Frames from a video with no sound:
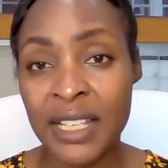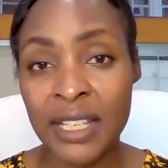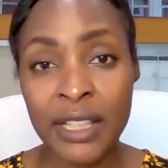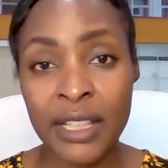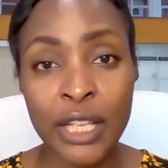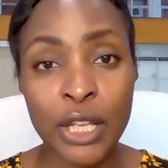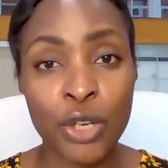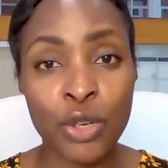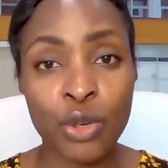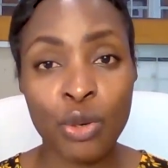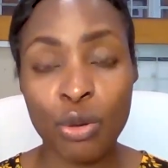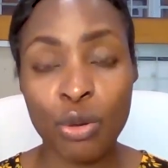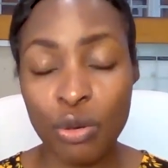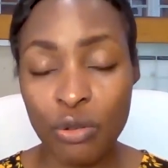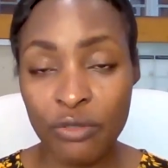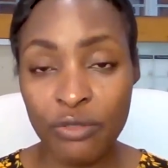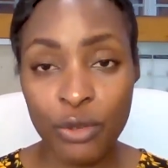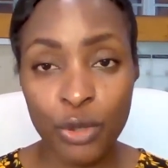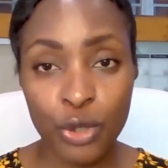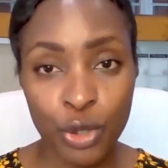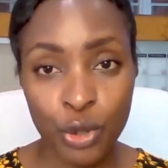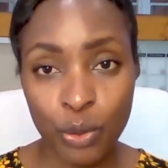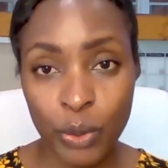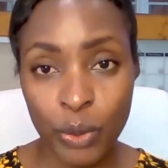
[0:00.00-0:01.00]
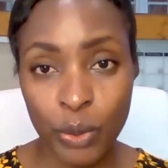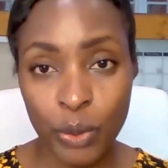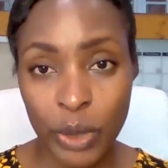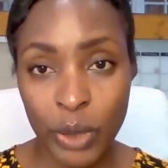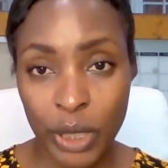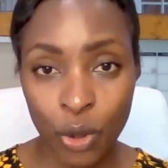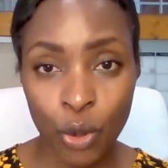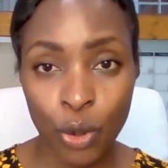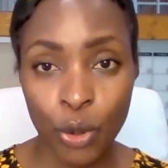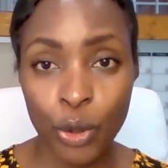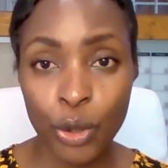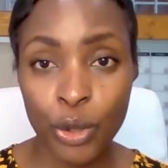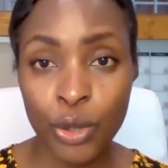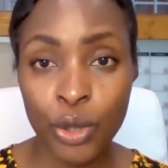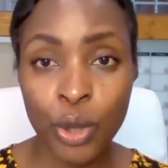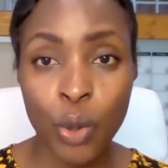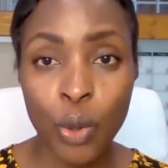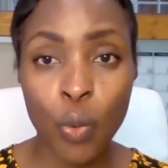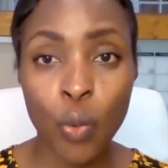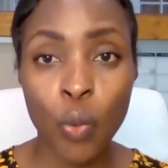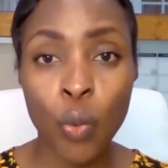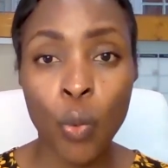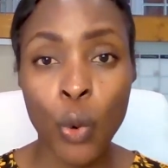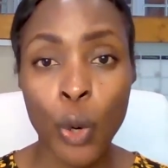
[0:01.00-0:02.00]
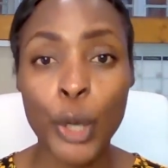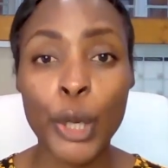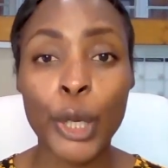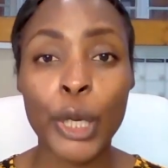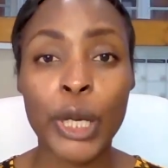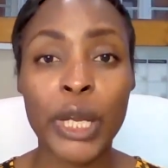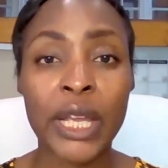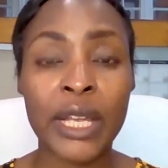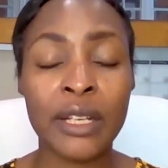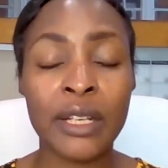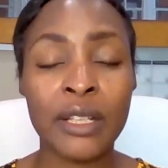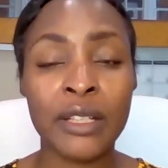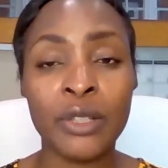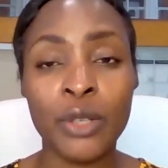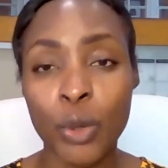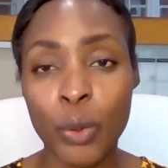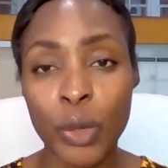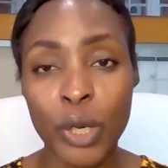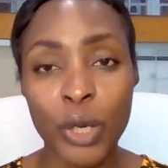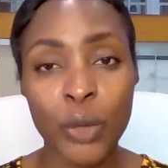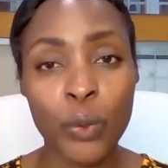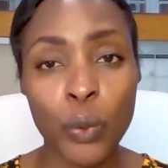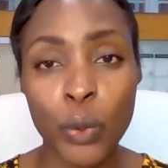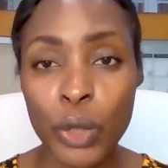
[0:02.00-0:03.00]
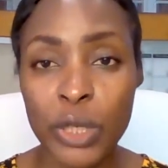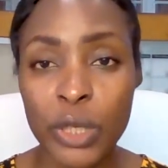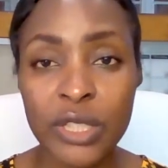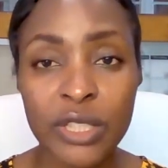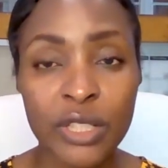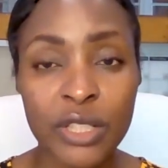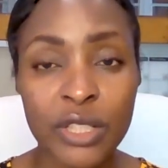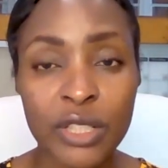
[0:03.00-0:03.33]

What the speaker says: and they're known for doing good work. And no one walks